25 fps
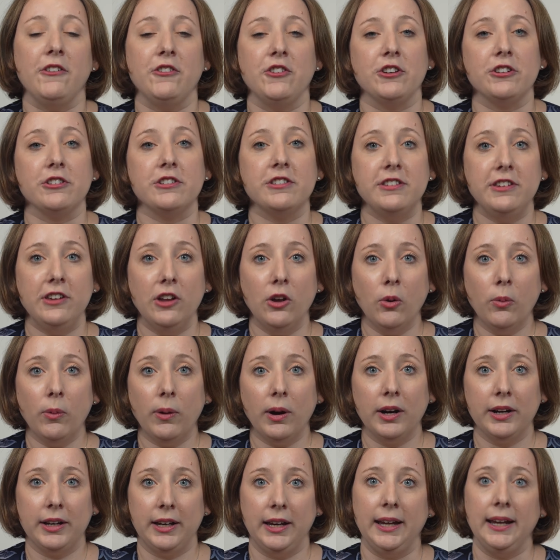If you're still
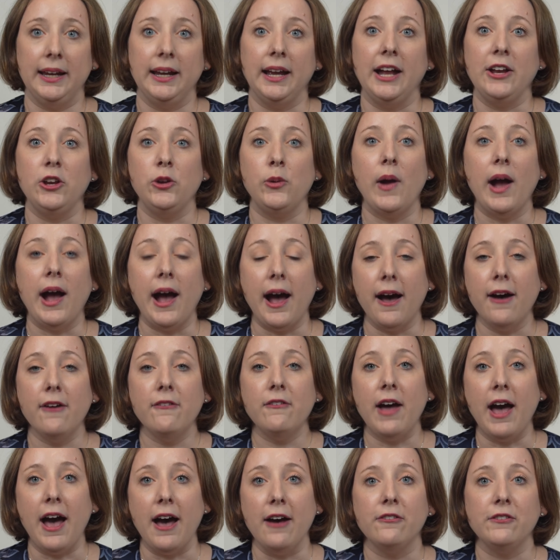working and you have
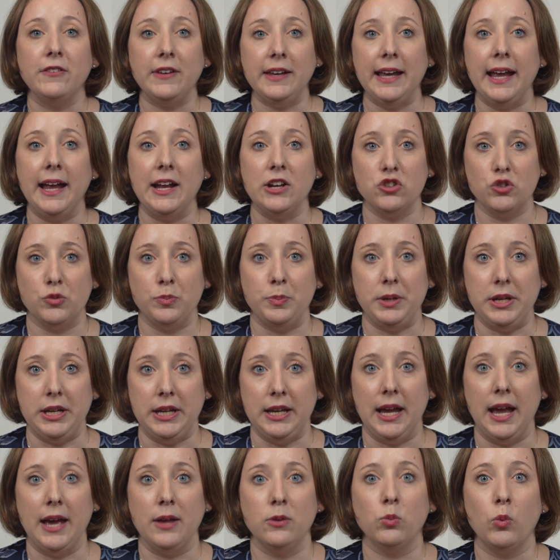
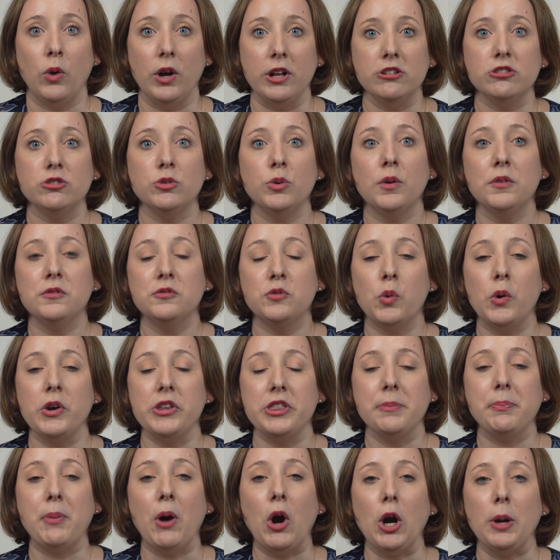FEHB and want to
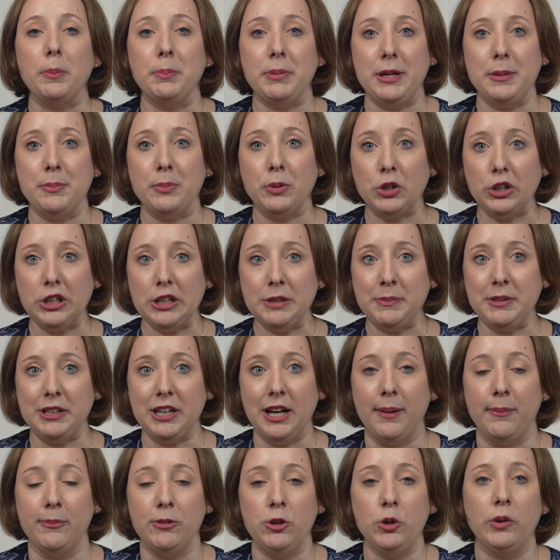avoid the Part B
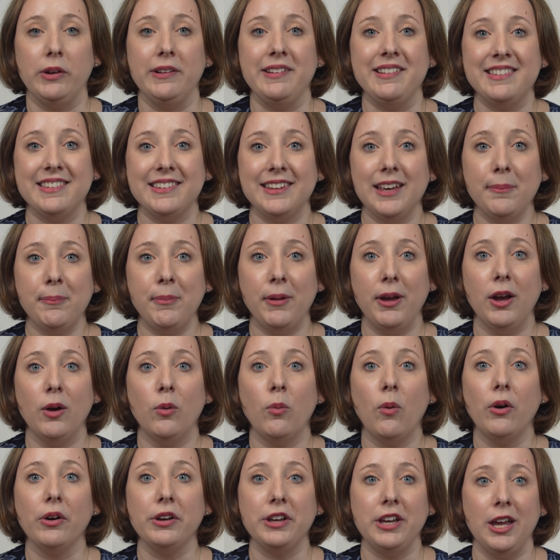premium, you can skip it
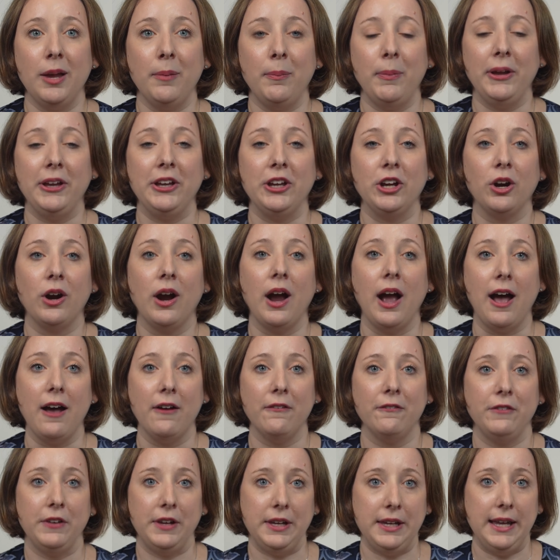while keeping your
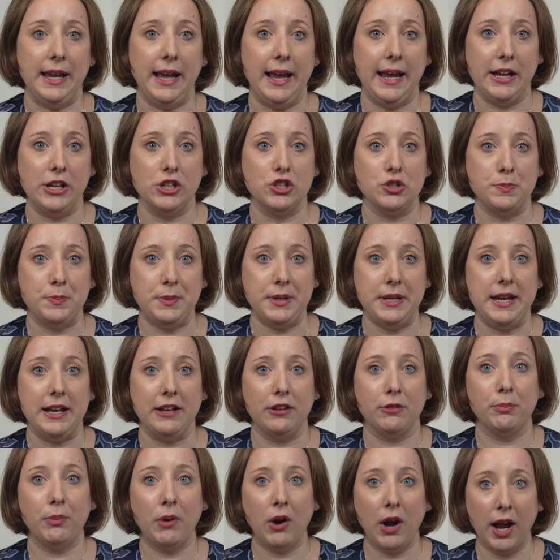FEHB
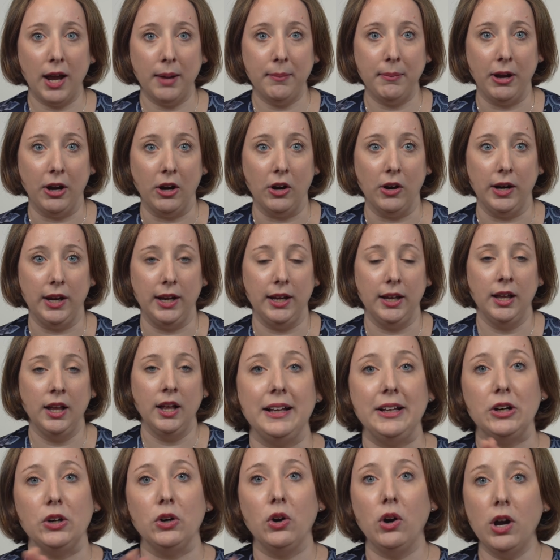as primary.
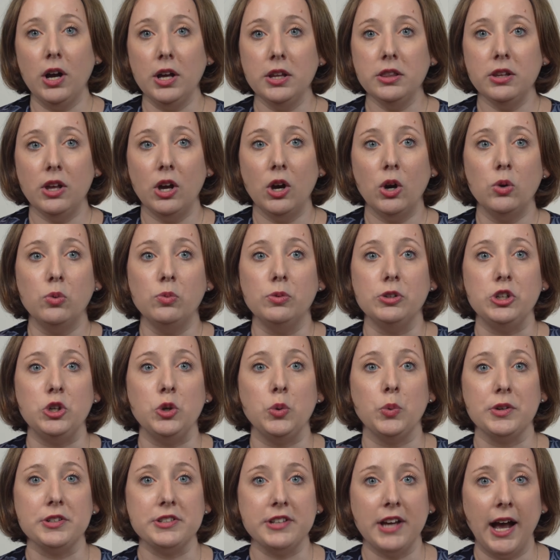Later on, though, when
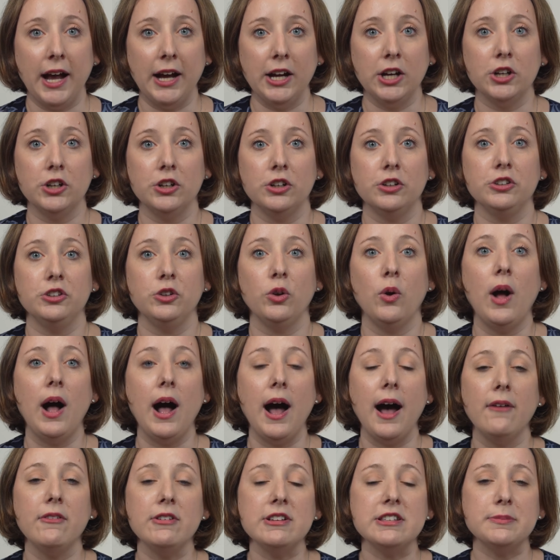you retire, you'll
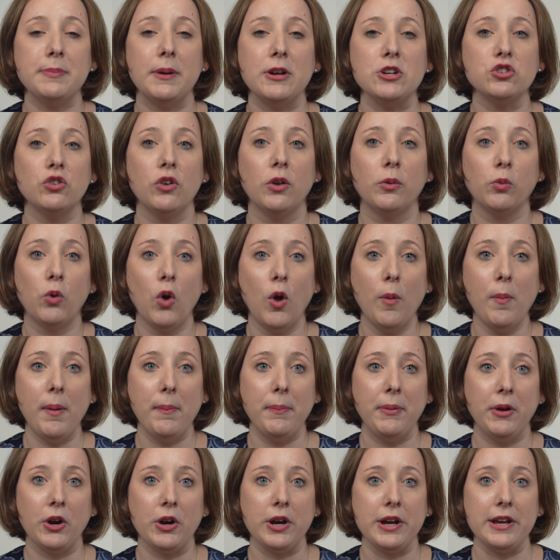have a special
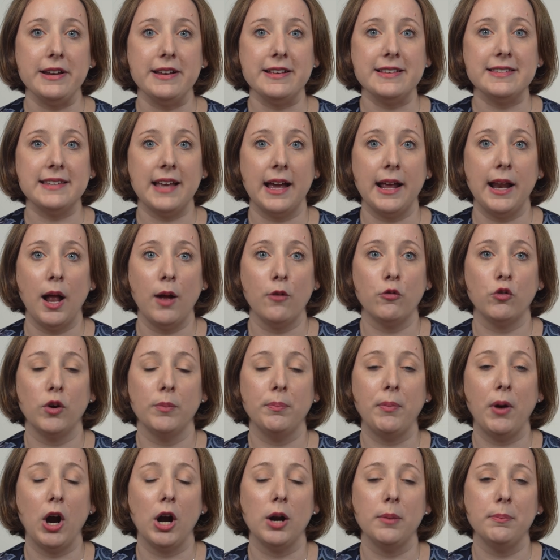enrollment period to sign up for
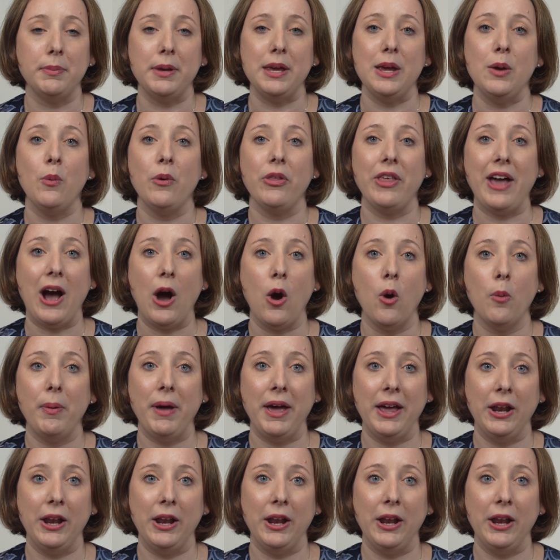Part B without